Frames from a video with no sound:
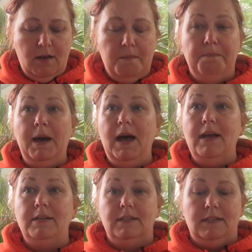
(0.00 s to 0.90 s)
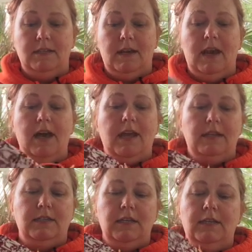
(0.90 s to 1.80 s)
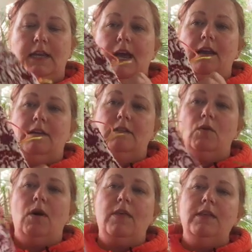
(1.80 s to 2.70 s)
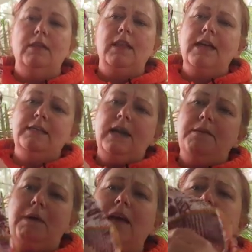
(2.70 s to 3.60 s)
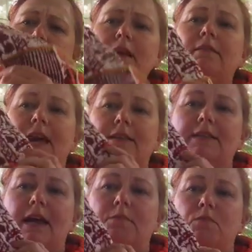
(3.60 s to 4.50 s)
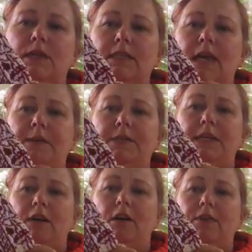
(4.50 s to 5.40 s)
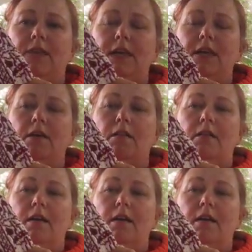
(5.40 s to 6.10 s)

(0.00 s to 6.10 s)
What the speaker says: but I did get, so I think last time we stopped here at the heel,